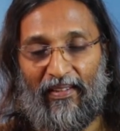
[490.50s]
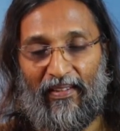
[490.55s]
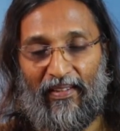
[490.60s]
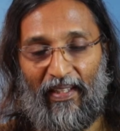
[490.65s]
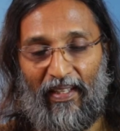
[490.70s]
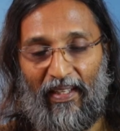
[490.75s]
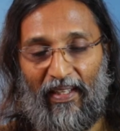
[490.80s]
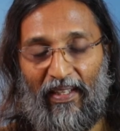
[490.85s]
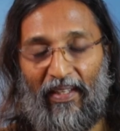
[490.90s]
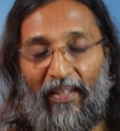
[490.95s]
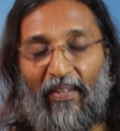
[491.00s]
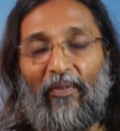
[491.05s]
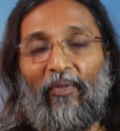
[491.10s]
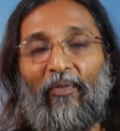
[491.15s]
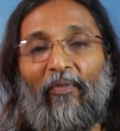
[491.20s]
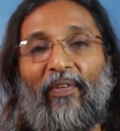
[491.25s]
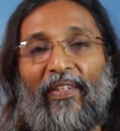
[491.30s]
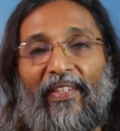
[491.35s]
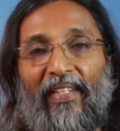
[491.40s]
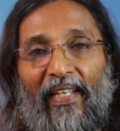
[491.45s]
Say,
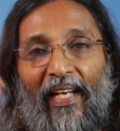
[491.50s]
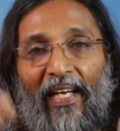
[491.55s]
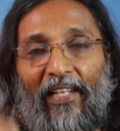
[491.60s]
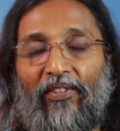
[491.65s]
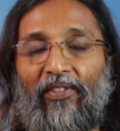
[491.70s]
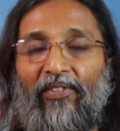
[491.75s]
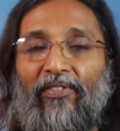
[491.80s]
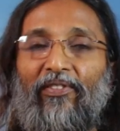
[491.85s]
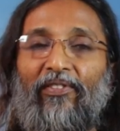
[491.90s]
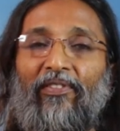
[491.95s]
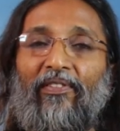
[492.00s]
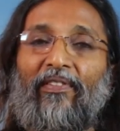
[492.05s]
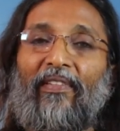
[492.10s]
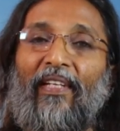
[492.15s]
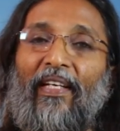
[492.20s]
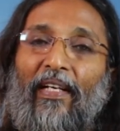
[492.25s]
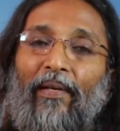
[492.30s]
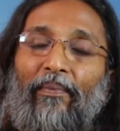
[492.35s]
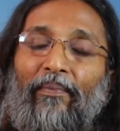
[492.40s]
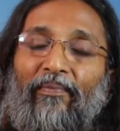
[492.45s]
within us,
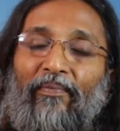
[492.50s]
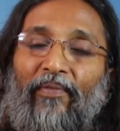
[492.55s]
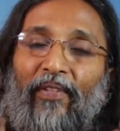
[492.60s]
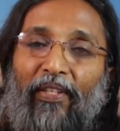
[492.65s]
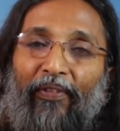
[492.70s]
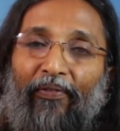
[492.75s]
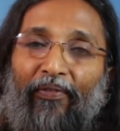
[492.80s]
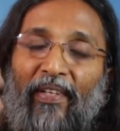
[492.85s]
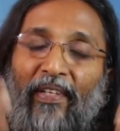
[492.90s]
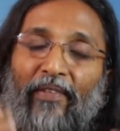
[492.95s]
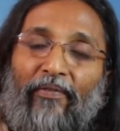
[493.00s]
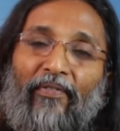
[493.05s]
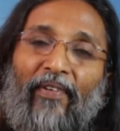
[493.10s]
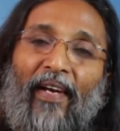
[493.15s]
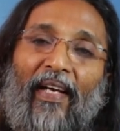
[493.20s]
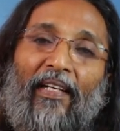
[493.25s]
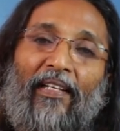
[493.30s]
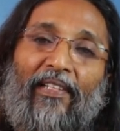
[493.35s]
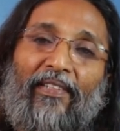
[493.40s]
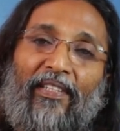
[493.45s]
there are different
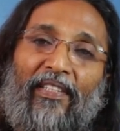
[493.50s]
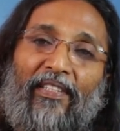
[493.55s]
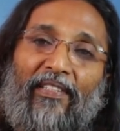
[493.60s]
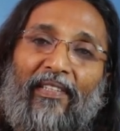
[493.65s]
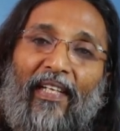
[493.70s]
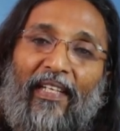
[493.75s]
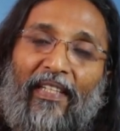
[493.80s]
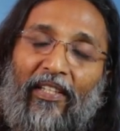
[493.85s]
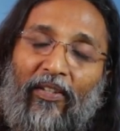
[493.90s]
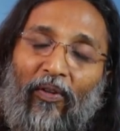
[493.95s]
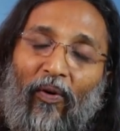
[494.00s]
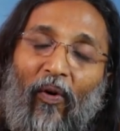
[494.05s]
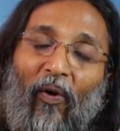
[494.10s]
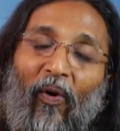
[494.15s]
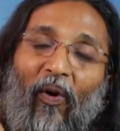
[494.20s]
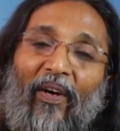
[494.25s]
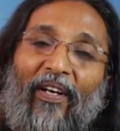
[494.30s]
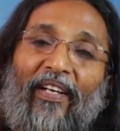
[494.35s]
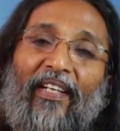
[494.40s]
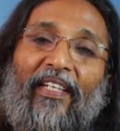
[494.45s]
faculties that are
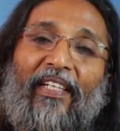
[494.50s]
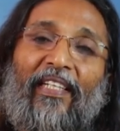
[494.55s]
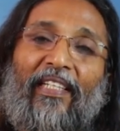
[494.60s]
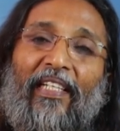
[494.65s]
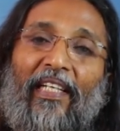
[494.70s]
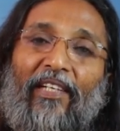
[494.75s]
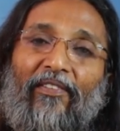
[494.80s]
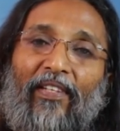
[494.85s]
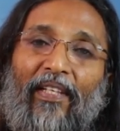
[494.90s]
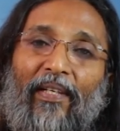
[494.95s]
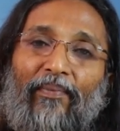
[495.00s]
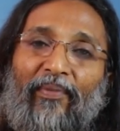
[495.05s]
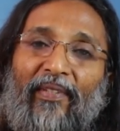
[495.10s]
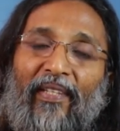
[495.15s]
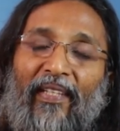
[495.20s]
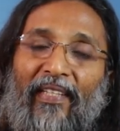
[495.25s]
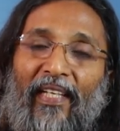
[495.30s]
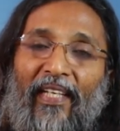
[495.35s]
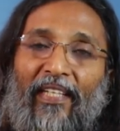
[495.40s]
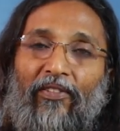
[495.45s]
already
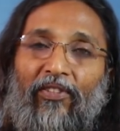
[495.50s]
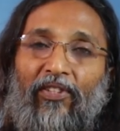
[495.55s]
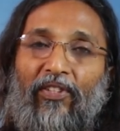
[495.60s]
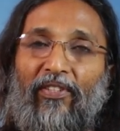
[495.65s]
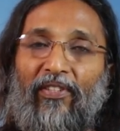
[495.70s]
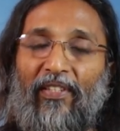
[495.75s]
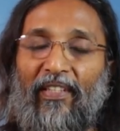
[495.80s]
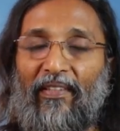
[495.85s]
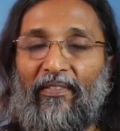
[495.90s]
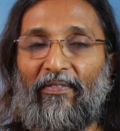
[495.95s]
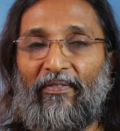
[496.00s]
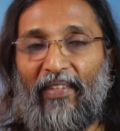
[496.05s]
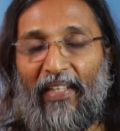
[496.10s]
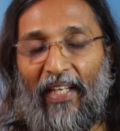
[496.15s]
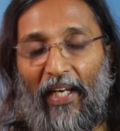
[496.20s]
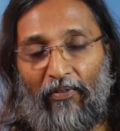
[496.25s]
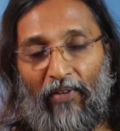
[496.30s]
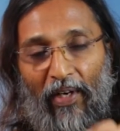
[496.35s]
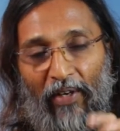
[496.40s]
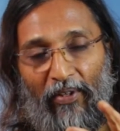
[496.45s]
developed and existing.
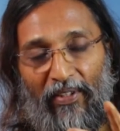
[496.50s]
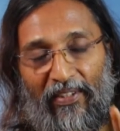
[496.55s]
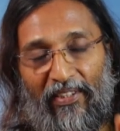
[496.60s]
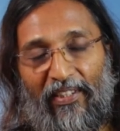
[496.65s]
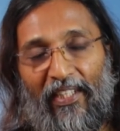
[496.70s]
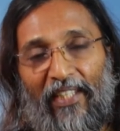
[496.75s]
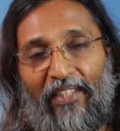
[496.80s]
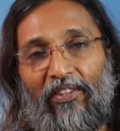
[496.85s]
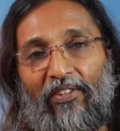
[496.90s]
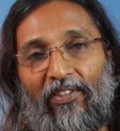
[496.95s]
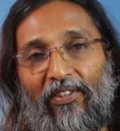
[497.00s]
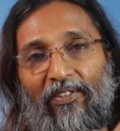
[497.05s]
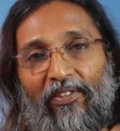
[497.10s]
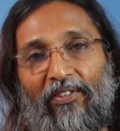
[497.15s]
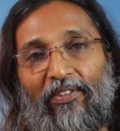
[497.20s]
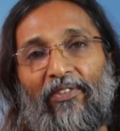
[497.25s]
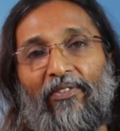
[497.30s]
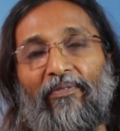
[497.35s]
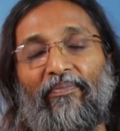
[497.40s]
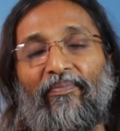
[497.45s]
We have our
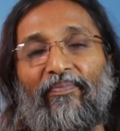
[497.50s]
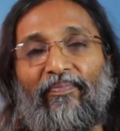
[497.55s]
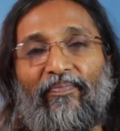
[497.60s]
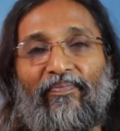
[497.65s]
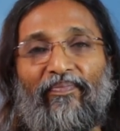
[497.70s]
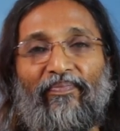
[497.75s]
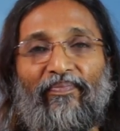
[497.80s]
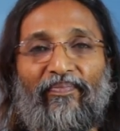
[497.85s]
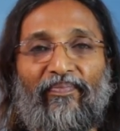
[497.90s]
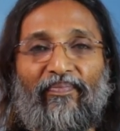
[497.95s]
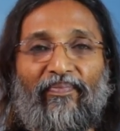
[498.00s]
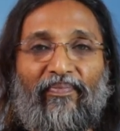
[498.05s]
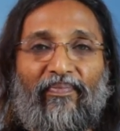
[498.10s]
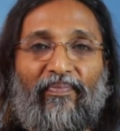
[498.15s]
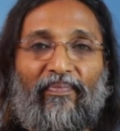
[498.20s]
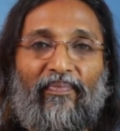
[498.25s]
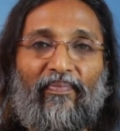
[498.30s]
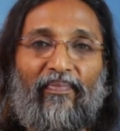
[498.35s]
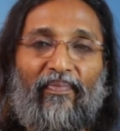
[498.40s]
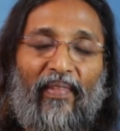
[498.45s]
senses.
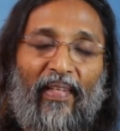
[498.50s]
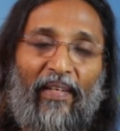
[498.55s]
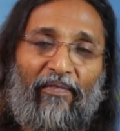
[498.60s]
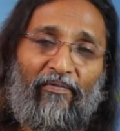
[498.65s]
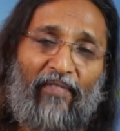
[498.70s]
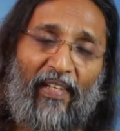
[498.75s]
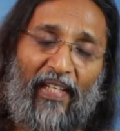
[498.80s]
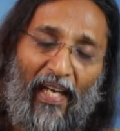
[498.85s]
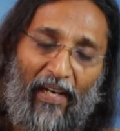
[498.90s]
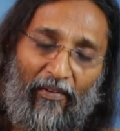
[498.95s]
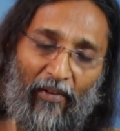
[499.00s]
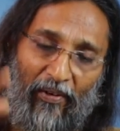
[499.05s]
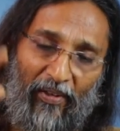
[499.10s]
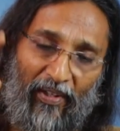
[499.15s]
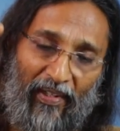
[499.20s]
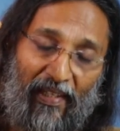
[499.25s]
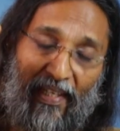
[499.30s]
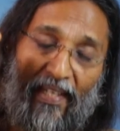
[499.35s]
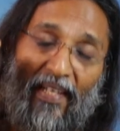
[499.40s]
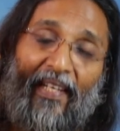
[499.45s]
We have
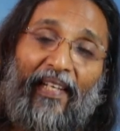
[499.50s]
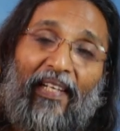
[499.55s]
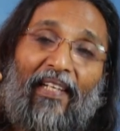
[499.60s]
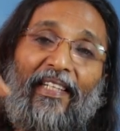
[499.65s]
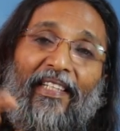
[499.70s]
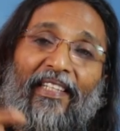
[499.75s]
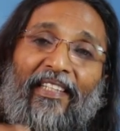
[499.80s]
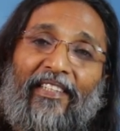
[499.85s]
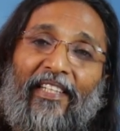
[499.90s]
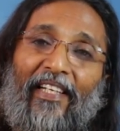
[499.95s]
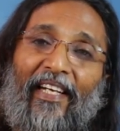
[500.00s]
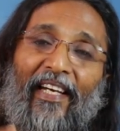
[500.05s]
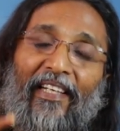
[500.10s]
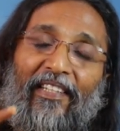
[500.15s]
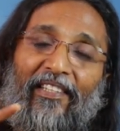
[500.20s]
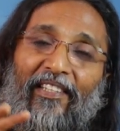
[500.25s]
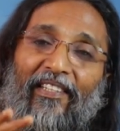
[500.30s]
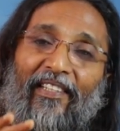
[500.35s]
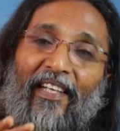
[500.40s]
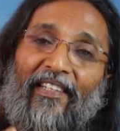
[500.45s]
our
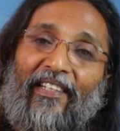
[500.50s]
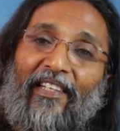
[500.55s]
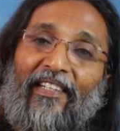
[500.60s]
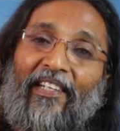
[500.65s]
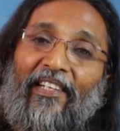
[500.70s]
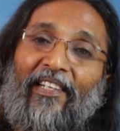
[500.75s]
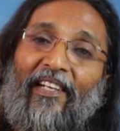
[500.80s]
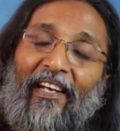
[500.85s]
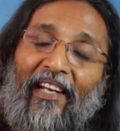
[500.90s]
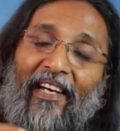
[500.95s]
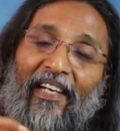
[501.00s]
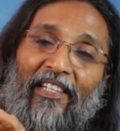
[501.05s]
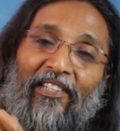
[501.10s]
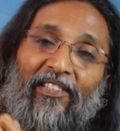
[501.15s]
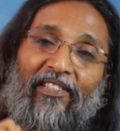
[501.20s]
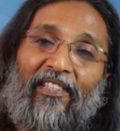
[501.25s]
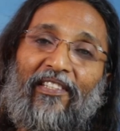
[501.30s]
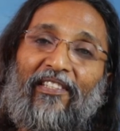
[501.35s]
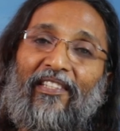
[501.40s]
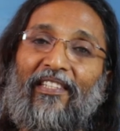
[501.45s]
intellect that can
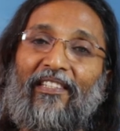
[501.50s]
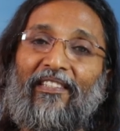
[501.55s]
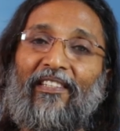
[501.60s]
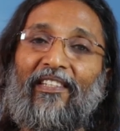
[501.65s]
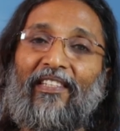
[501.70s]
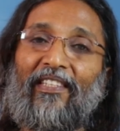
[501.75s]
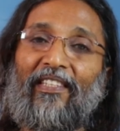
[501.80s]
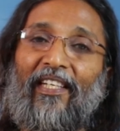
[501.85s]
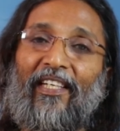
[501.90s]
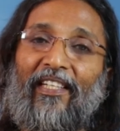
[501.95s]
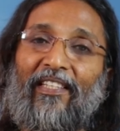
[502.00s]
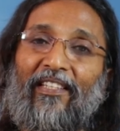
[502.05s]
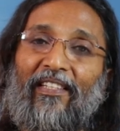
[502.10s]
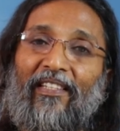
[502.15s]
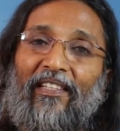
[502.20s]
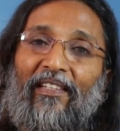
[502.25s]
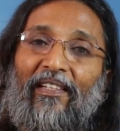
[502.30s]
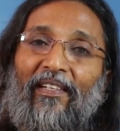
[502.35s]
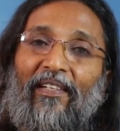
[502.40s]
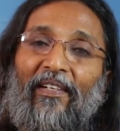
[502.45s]
analyze the sensory
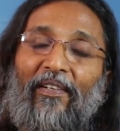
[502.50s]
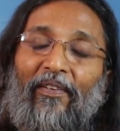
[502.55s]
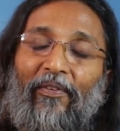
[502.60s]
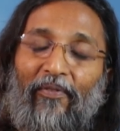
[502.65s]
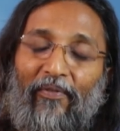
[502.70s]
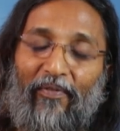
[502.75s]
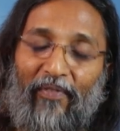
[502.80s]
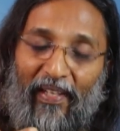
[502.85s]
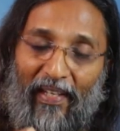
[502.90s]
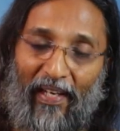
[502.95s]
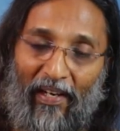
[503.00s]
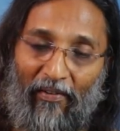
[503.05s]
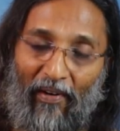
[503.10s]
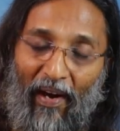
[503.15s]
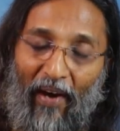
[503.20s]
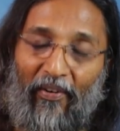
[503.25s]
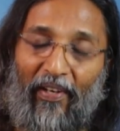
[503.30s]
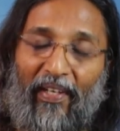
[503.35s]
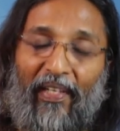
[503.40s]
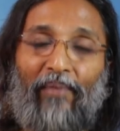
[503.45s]
data. We have
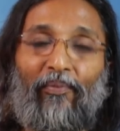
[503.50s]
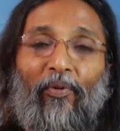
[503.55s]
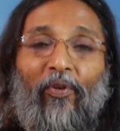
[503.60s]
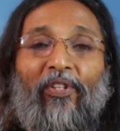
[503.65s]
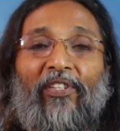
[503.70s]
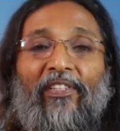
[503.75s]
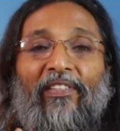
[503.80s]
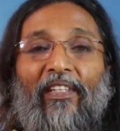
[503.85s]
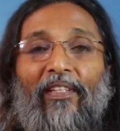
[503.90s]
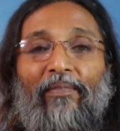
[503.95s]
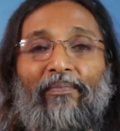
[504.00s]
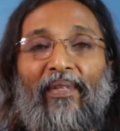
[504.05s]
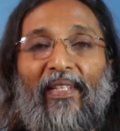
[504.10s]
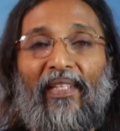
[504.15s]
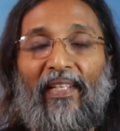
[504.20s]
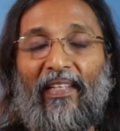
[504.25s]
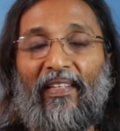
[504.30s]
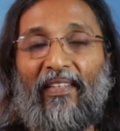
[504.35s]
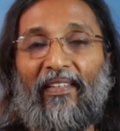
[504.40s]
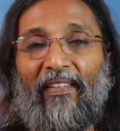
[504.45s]
our emotional
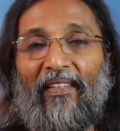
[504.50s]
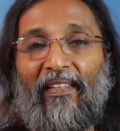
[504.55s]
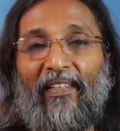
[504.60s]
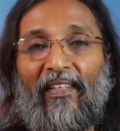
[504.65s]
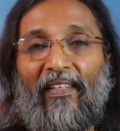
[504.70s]
being.